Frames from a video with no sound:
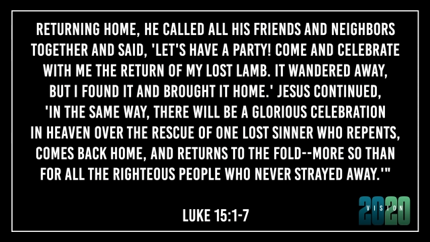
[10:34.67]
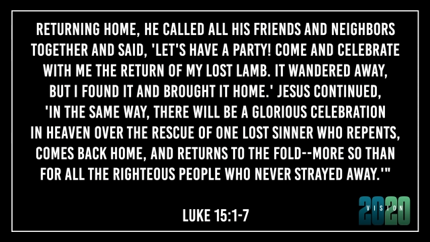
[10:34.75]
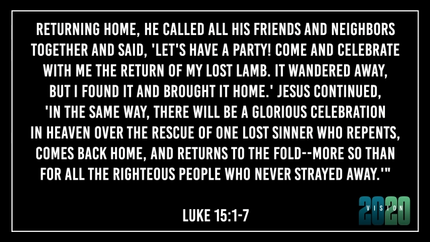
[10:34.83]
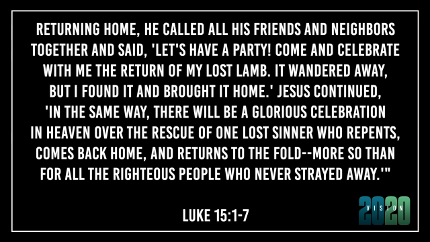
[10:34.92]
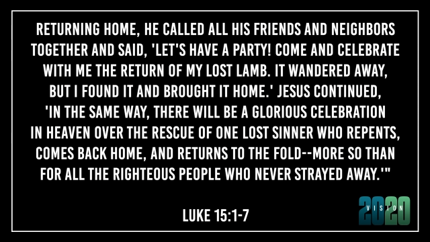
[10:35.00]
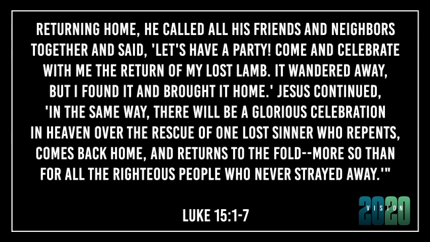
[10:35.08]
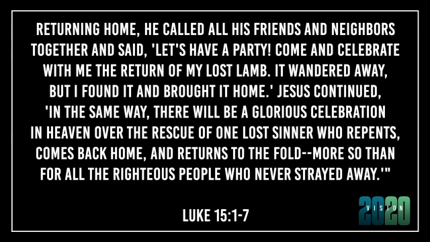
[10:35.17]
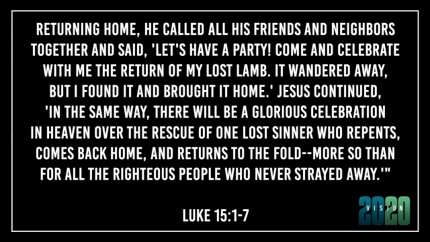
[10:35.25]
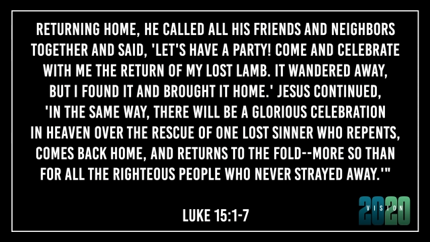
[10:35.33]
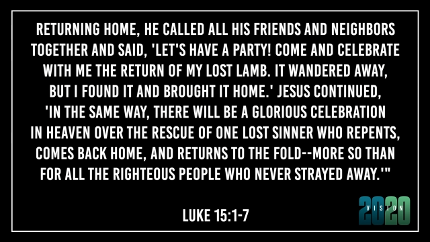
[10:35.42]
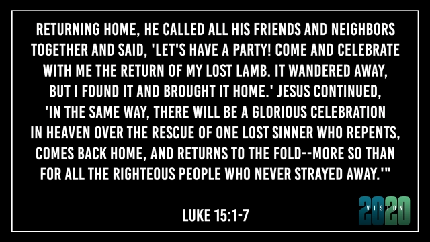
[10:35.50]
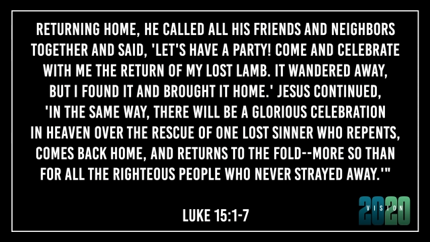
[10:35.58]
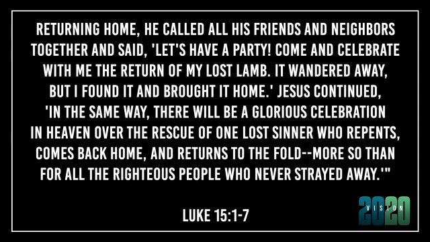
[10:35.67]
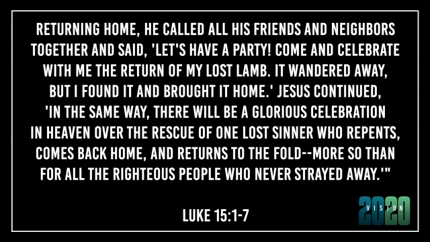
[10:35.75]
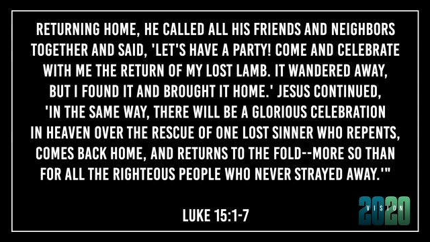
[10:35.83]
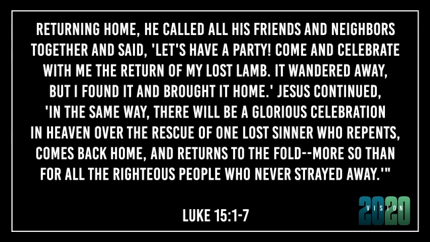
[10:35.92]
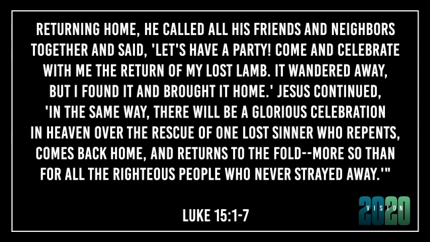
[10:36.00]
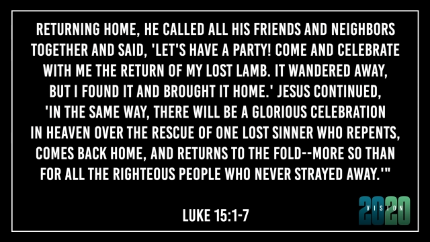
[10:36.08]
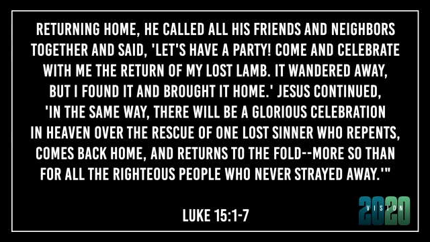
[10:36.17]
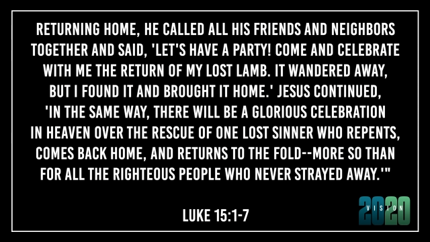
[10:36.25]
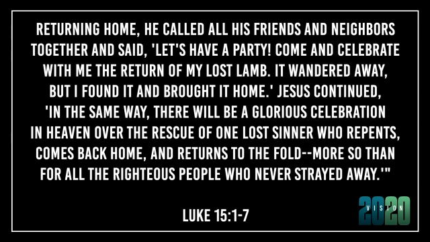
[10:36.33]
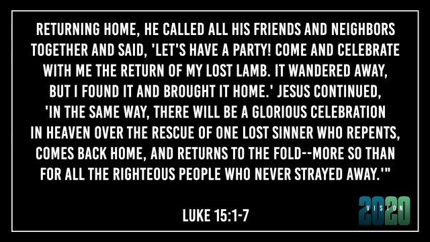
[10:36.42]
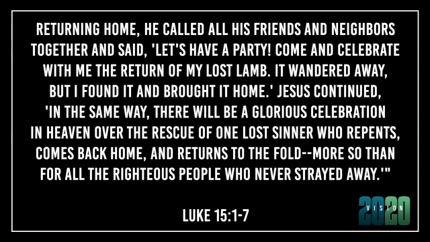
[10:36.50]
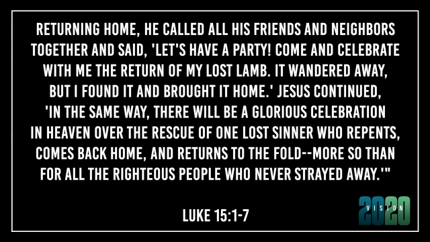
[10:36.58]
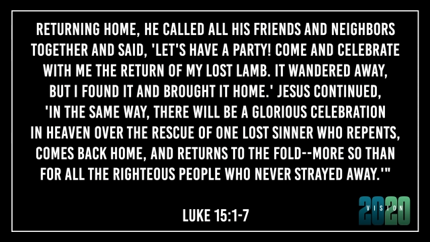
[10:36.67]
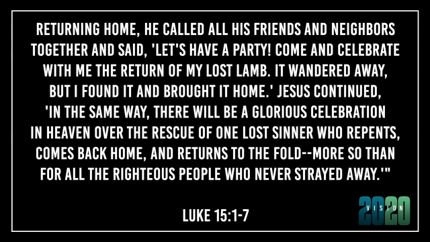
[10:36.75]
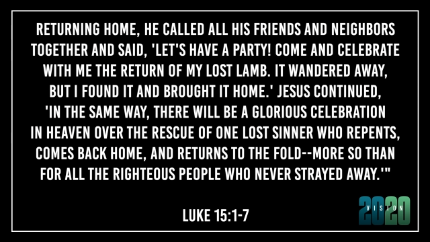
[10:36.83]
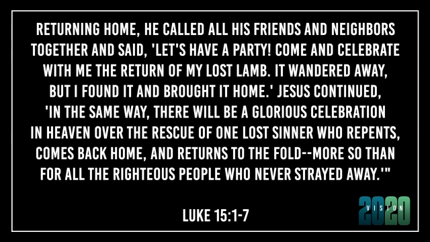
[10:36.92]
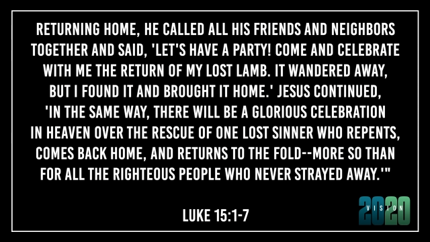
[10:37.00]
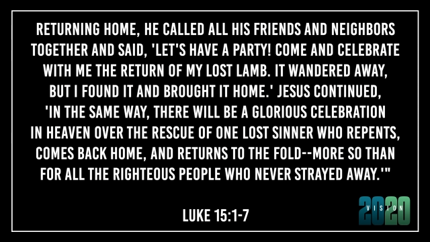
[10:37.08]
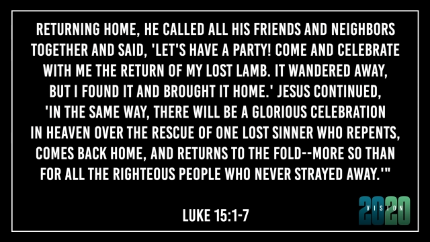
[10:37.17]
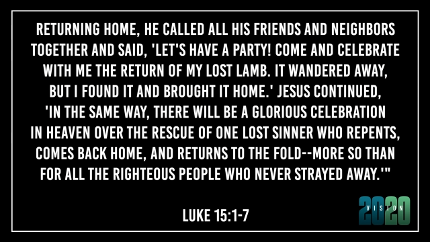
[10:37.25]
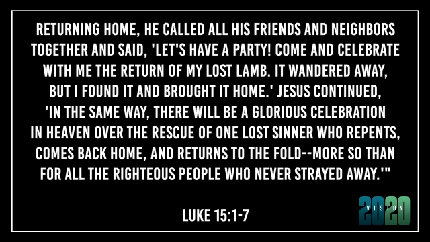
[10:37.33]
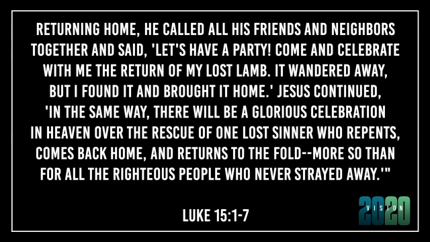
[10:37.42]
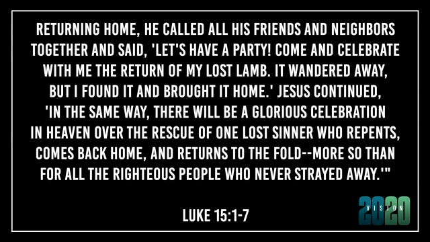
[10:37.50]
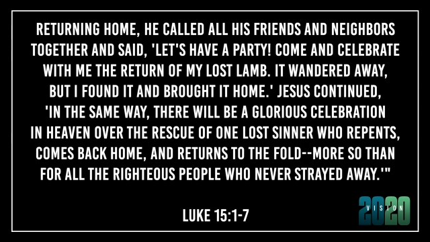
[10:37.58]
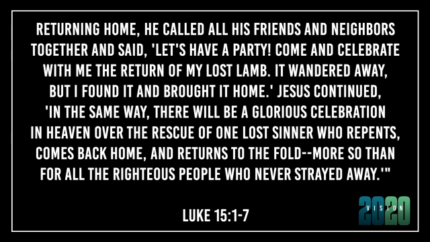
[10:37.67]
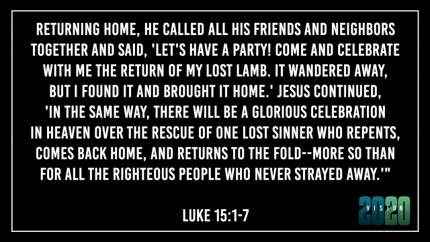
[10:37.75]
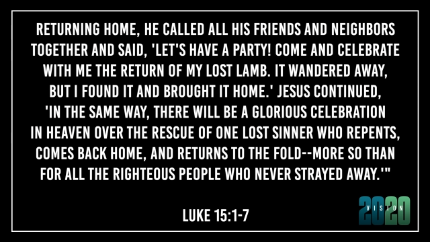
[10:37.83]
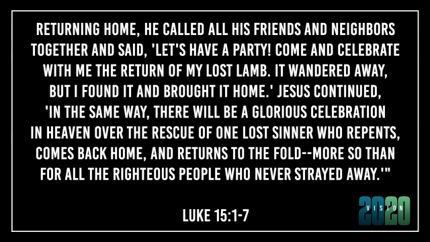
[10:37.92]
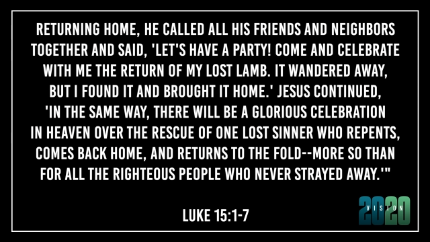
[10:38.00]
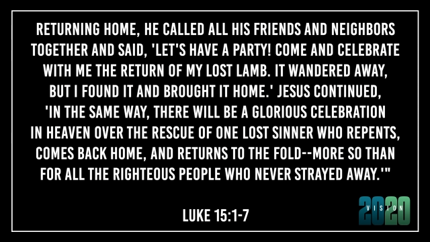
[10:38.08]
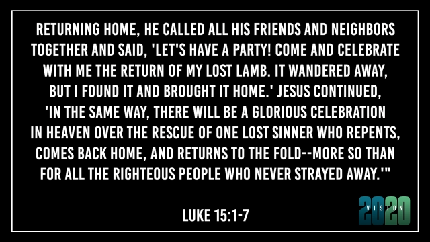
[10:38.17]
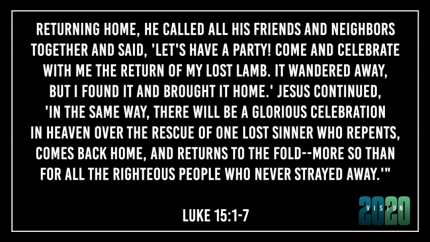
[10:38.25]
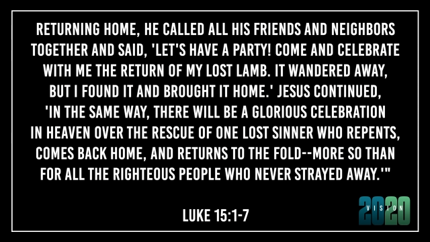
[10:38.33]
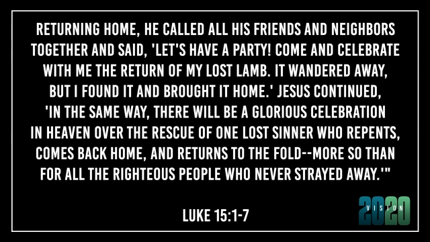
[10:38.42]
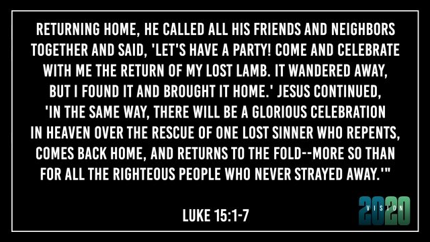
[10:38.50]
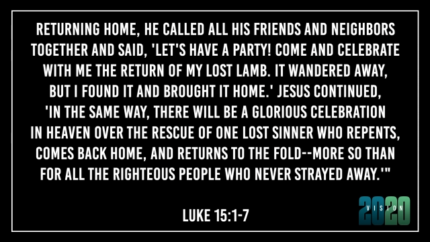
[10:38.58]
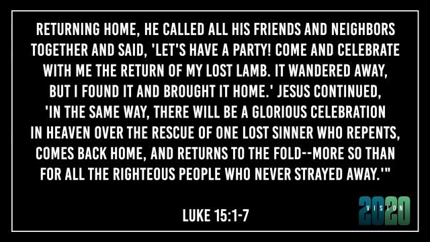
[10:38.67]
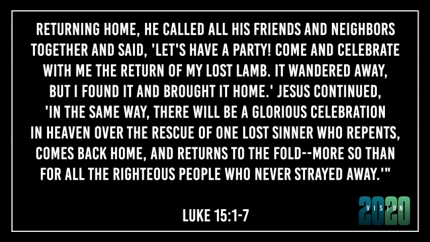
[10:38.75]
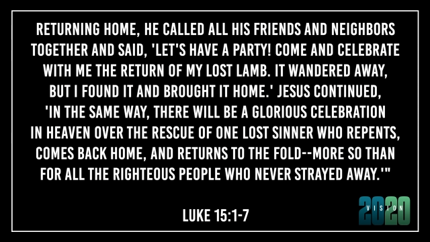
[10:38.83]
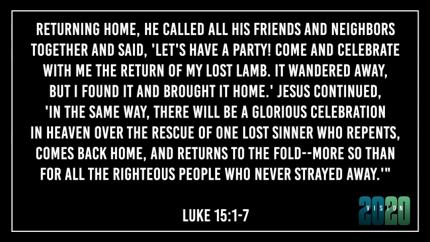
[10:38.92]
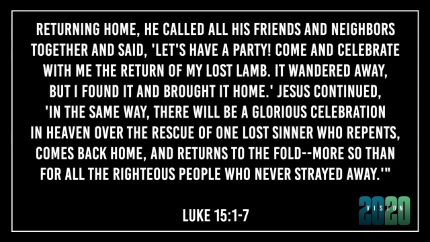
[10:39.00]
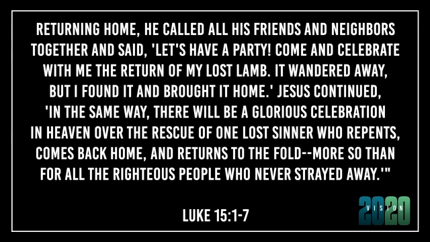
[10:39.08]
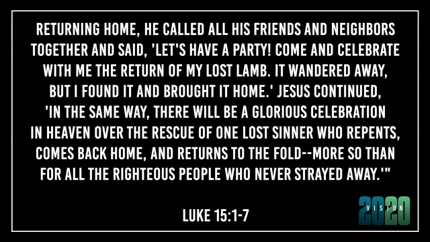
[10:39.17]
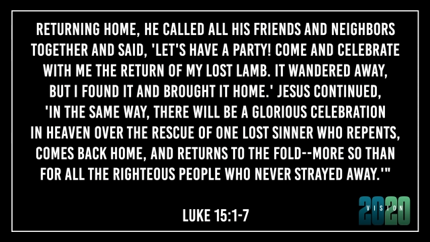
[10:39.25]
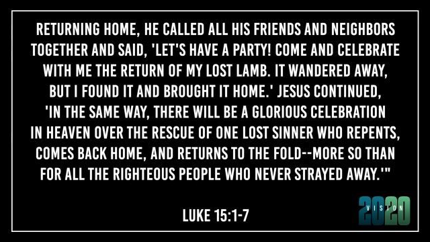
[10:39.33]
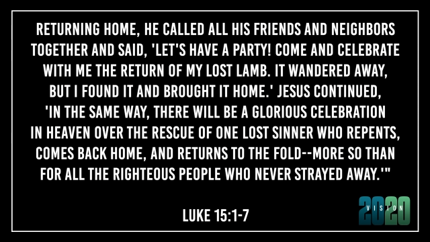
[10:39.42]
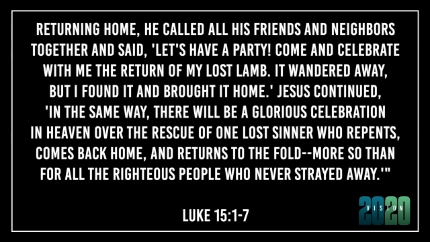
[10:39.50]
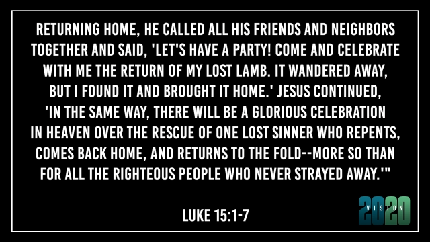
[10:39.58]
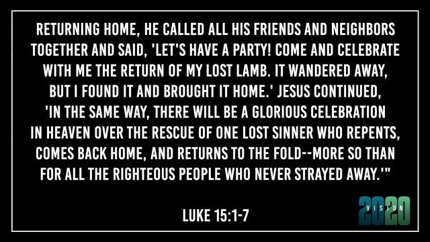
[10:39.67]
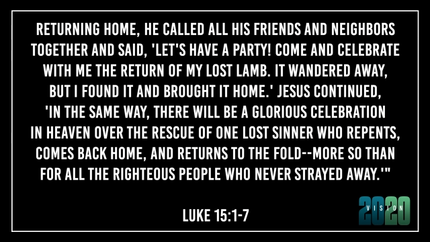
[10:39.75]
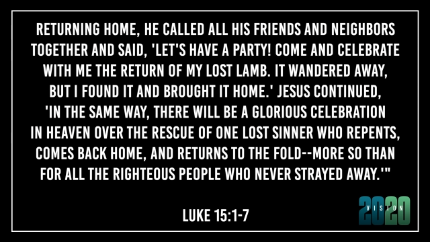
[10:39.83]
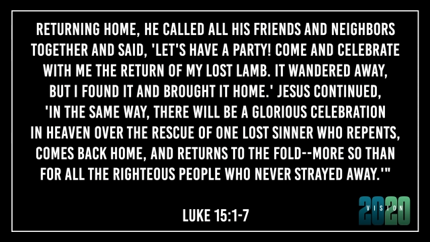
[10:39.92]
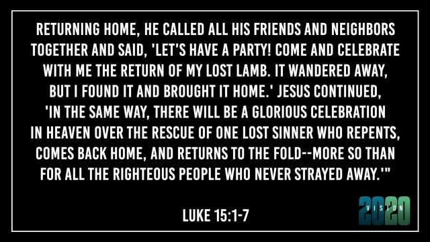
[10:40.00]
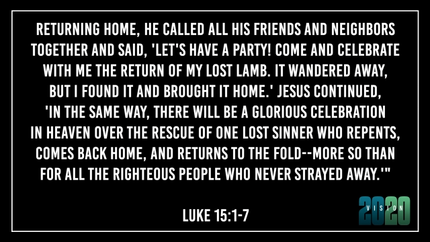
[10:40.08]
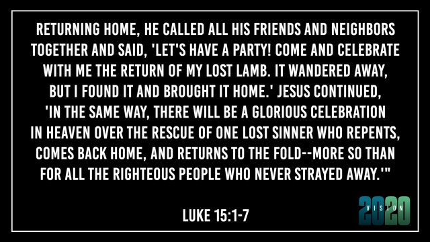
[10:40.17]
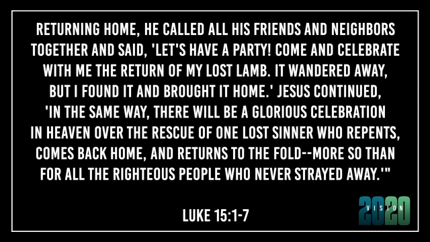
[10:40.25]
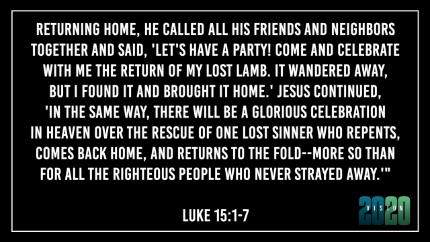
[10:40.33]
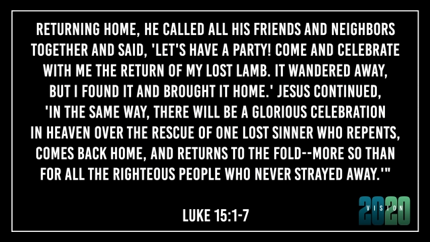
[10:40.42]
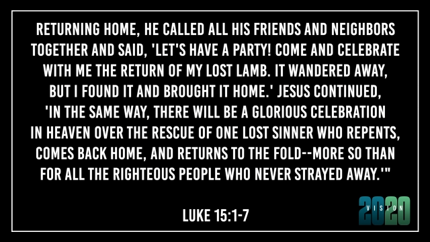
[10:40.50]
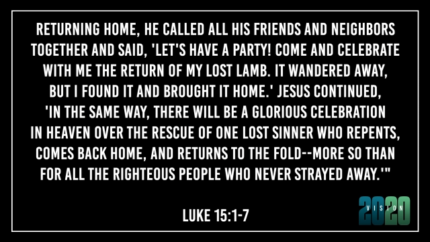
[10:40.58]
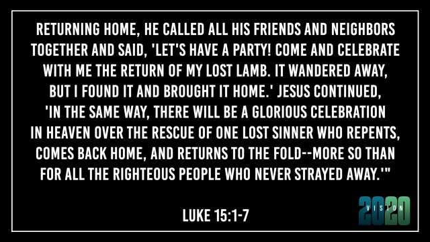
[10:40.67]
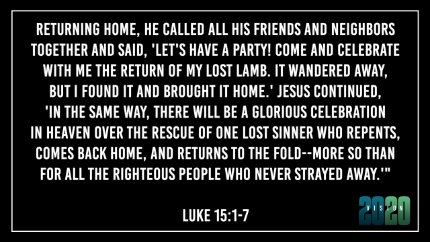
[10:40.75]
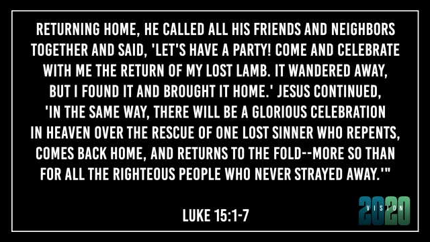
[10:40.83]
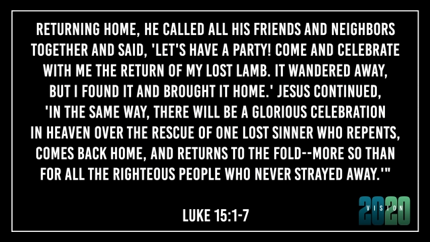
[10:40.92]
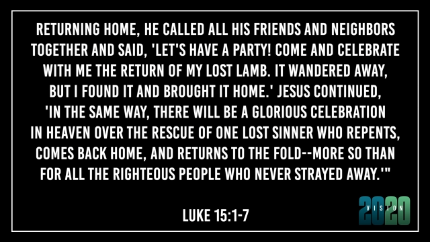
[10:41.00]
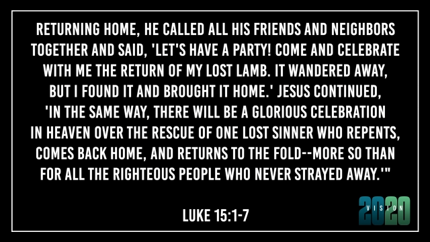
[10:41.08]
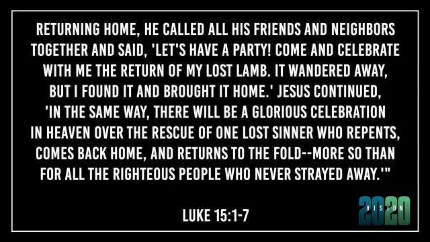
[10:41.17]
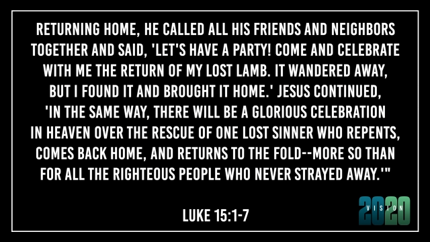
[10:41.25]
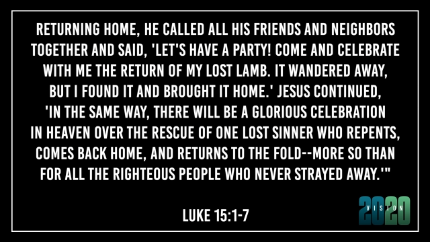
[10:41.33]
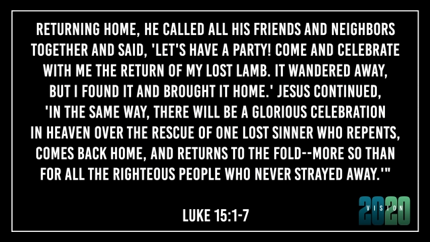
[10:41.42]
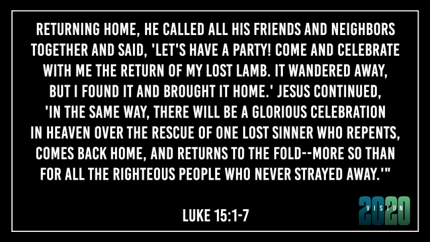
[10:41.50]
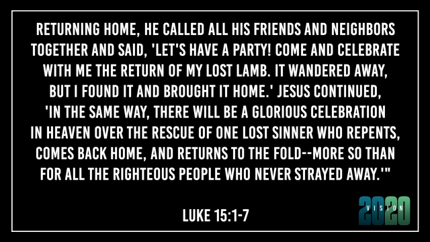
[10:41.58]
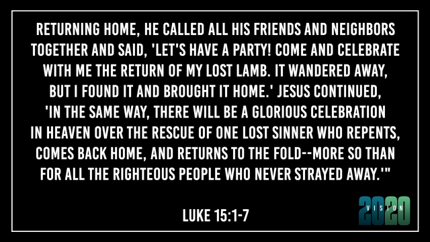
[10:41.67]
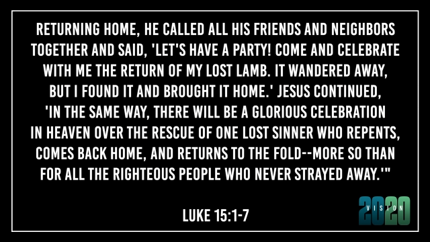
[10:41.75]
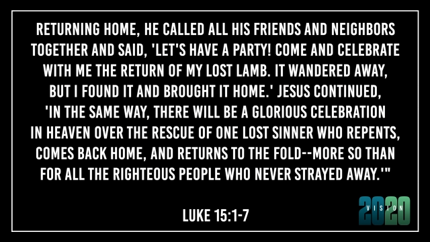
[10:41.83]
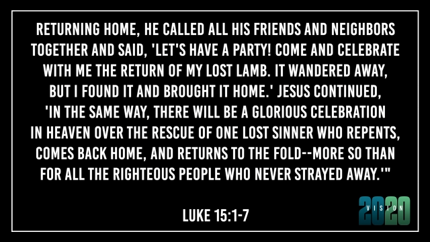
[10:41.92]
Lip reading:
No face is visible, so there are no lips to read.